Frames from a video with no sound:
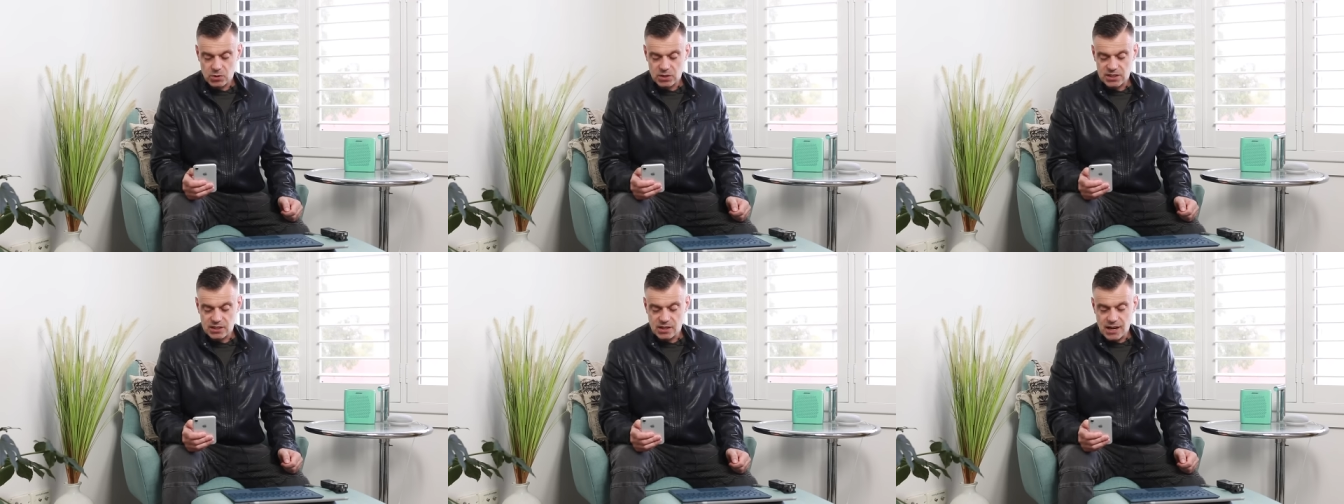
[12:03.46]

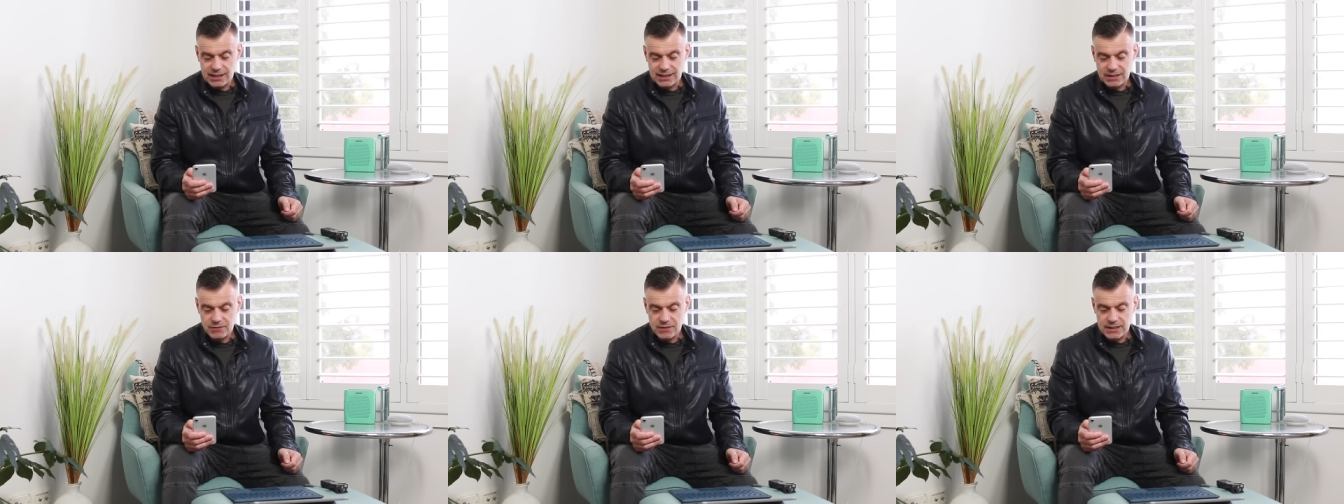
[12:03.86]
We'll
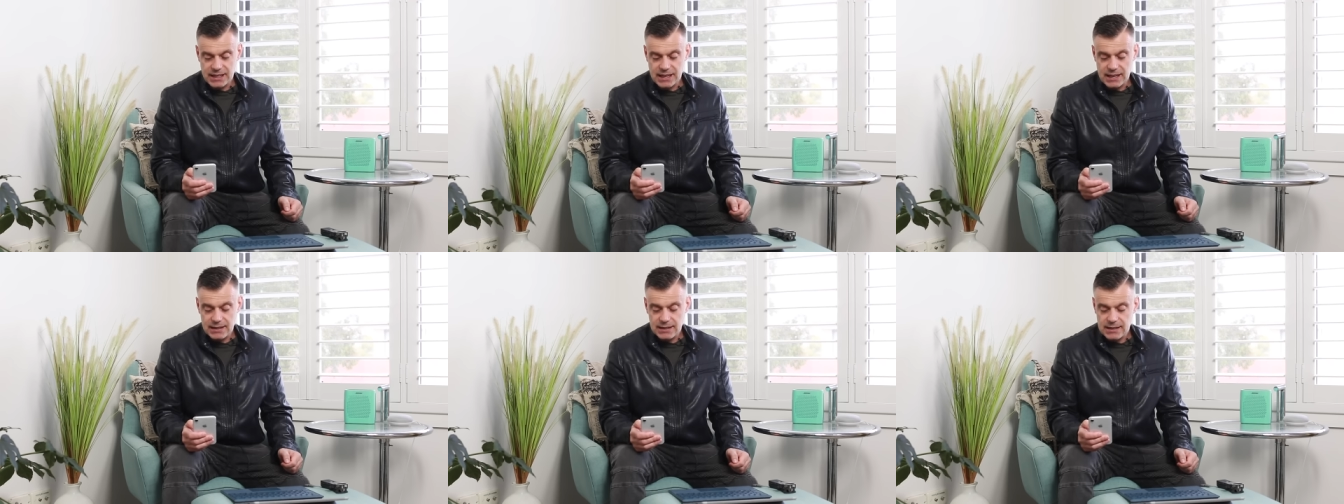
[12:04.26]
slide left
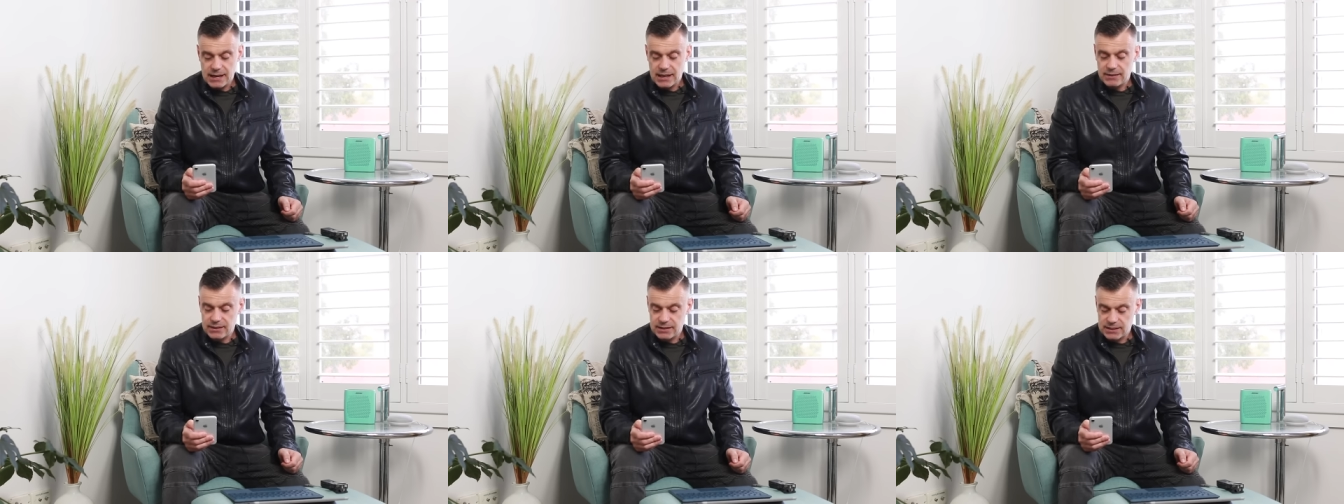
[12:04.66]
again,
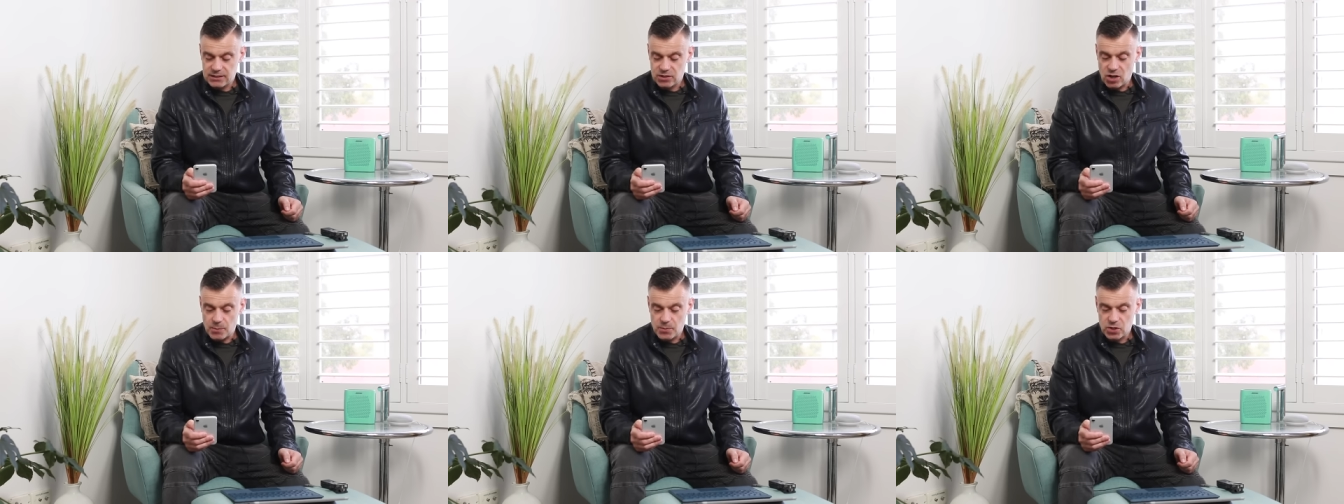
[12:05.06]
and this
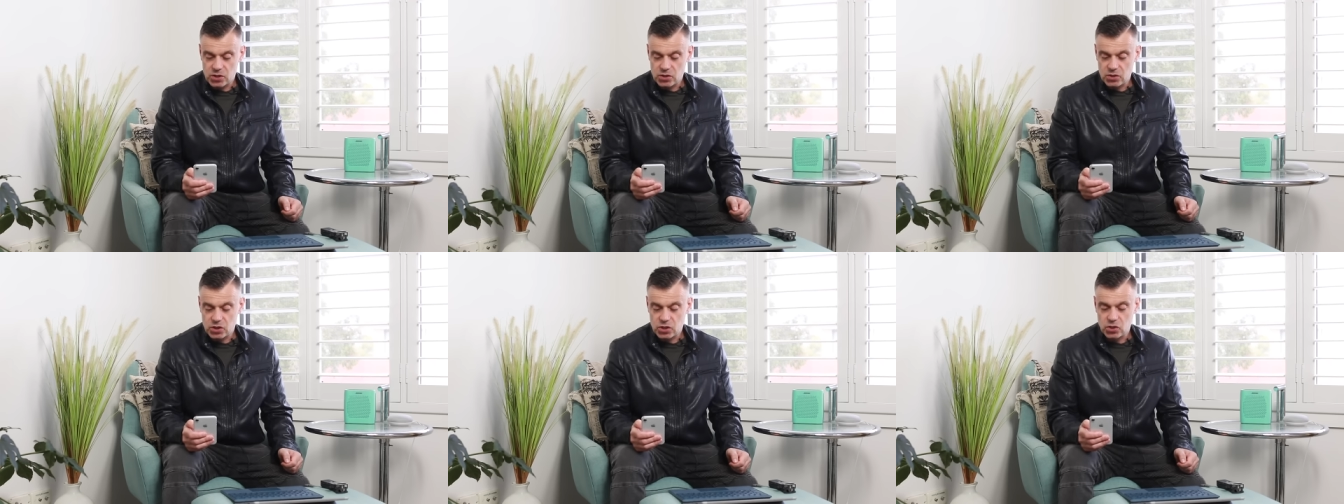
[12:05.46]
is an
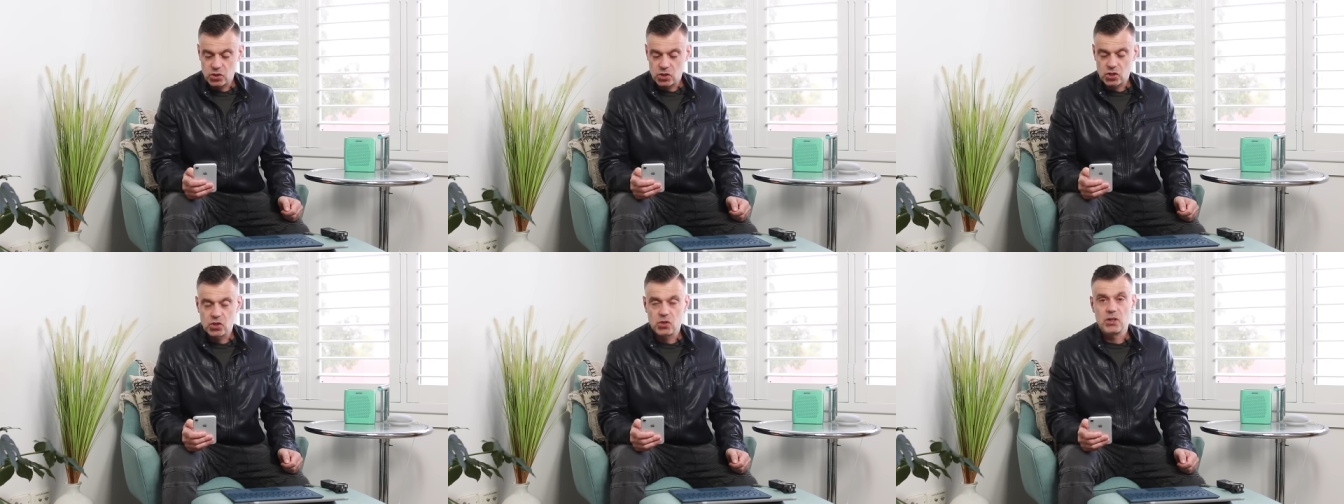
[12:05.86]
option to
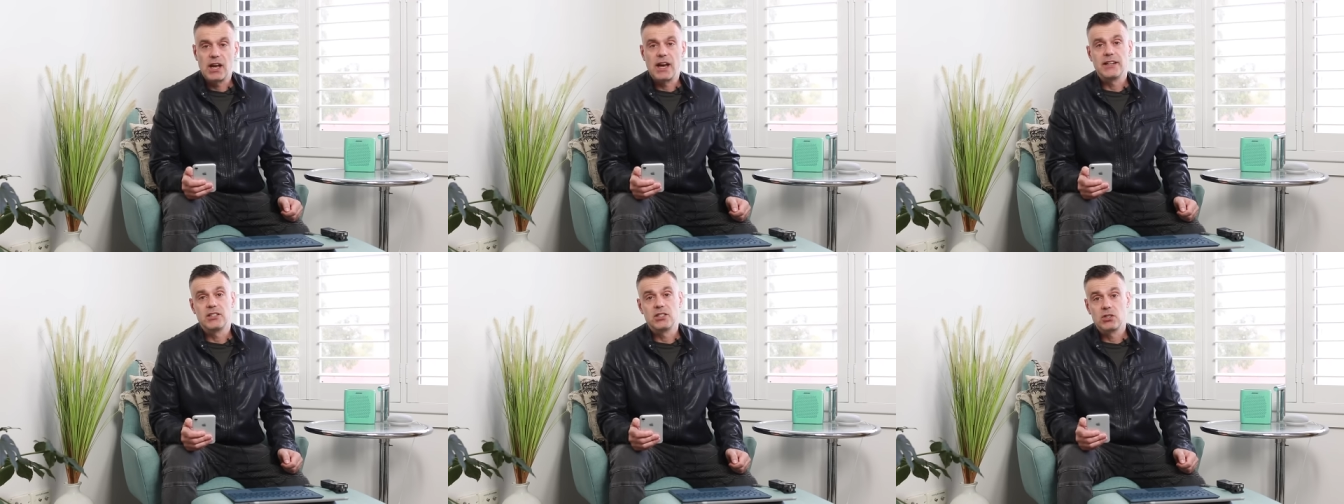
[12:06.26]
shoot
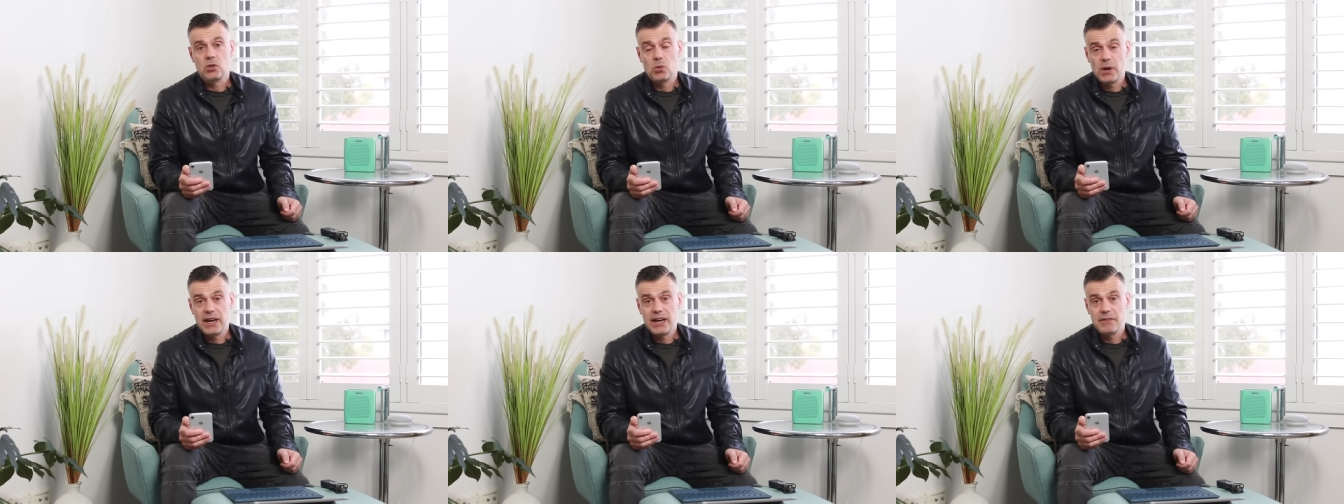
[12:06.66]
a
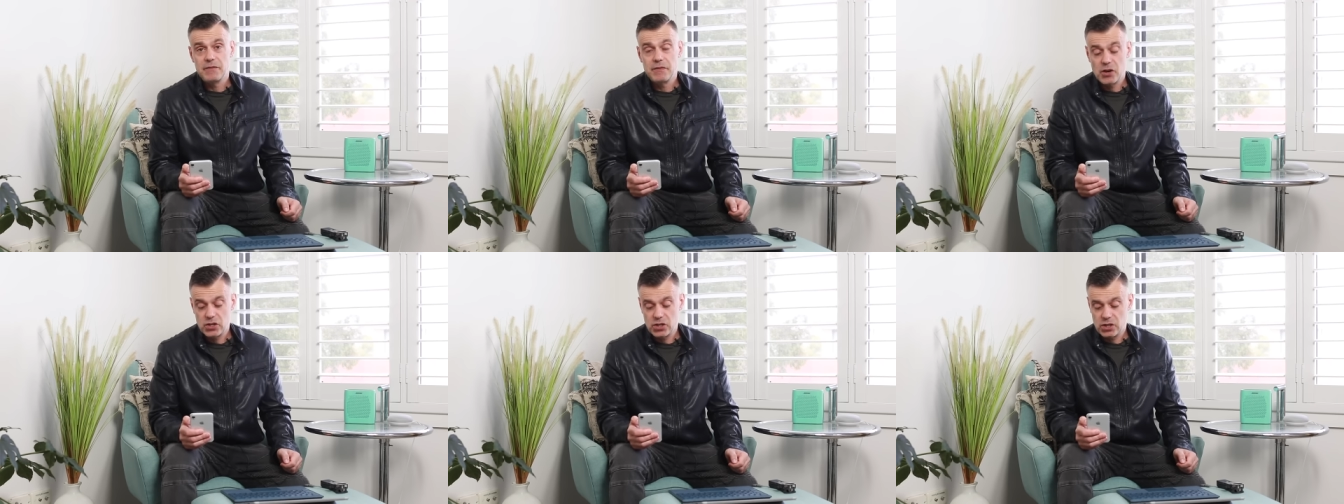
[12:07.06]
square
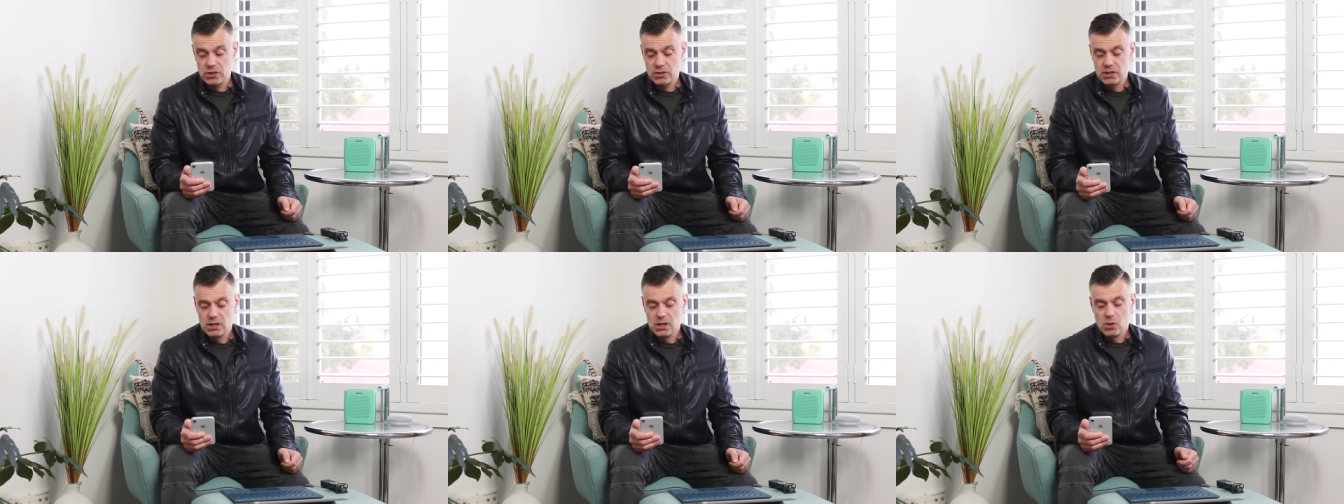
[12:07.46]

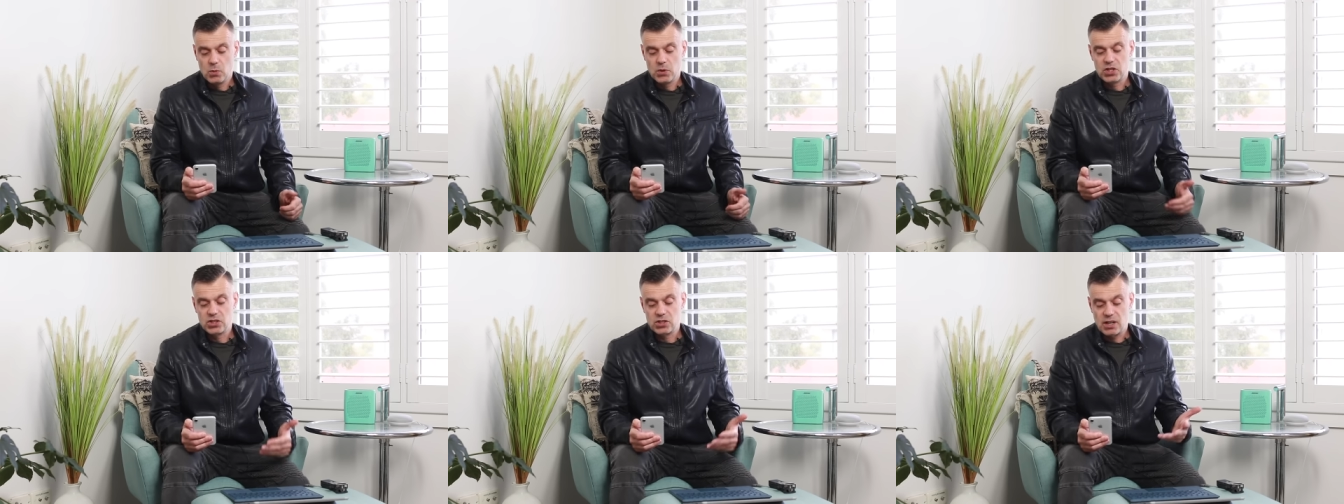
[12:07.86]
photo,
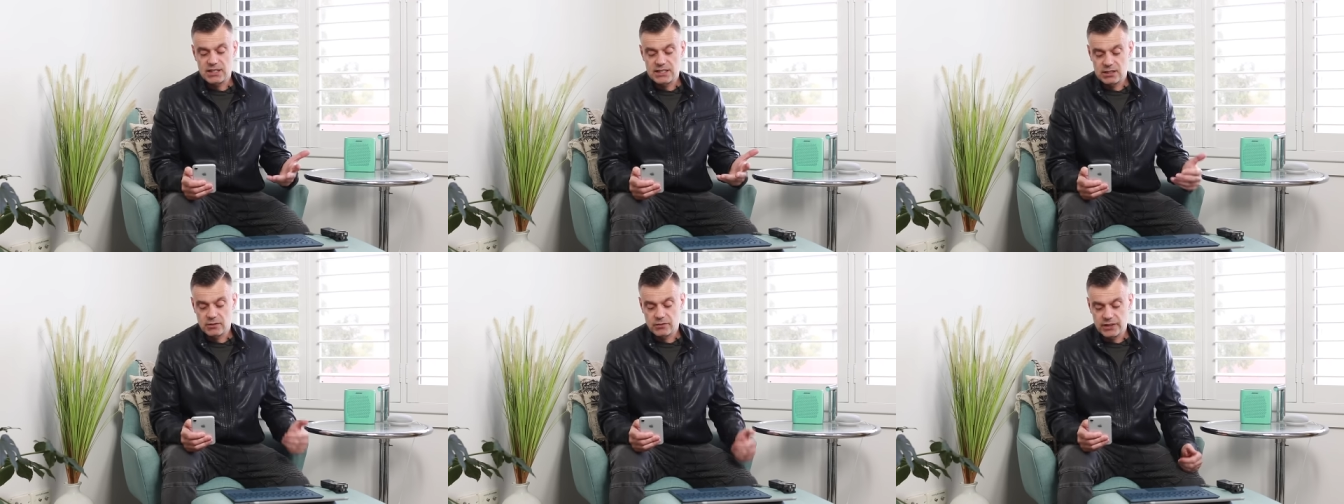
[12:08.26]
which is
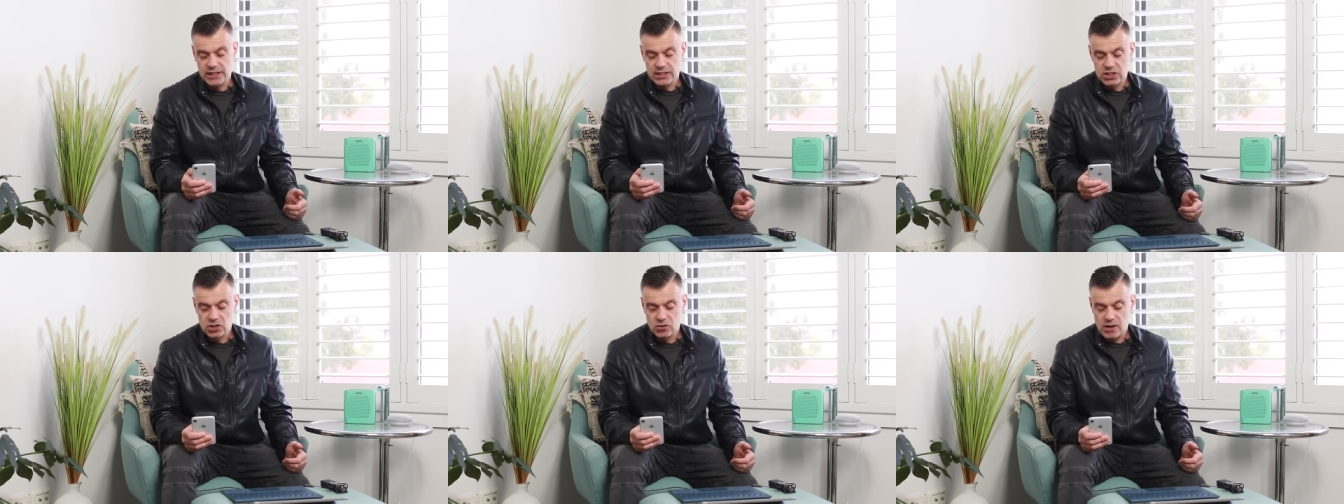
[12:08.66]
ideal for
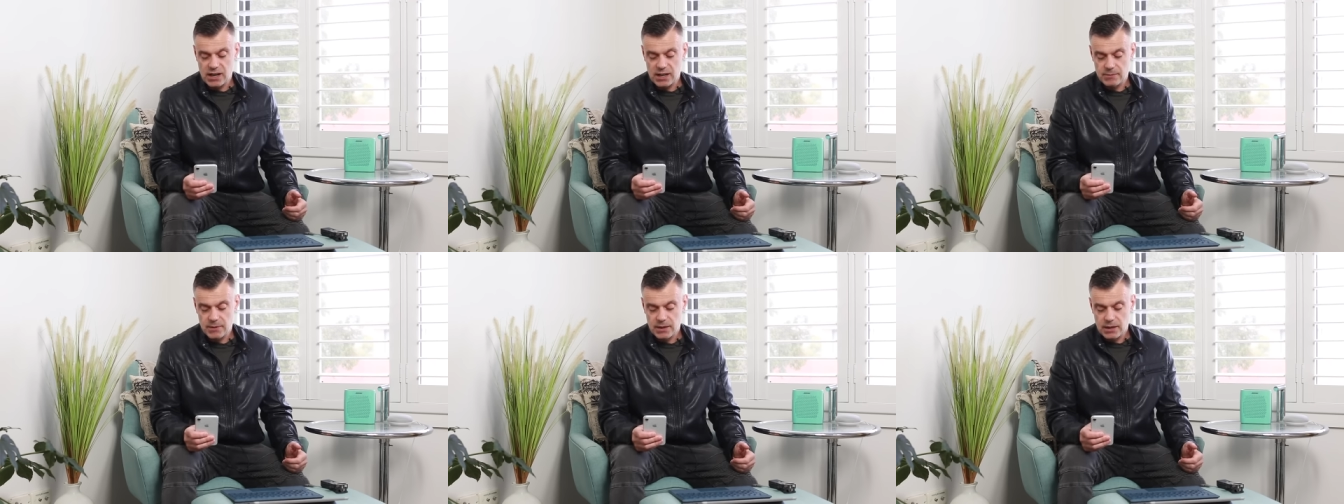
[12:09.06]

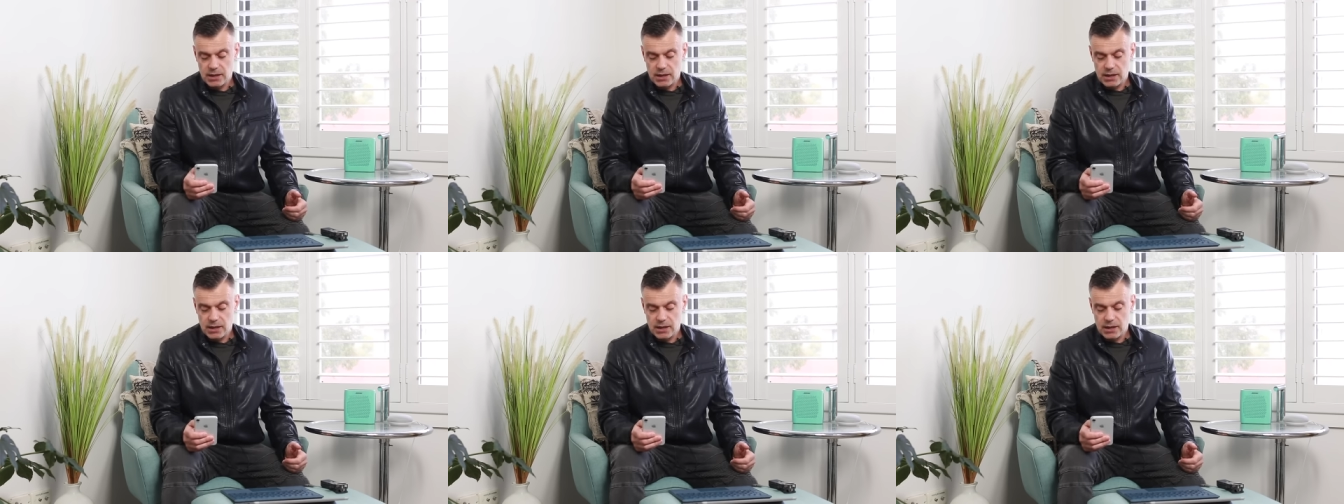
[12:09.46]
Instagram.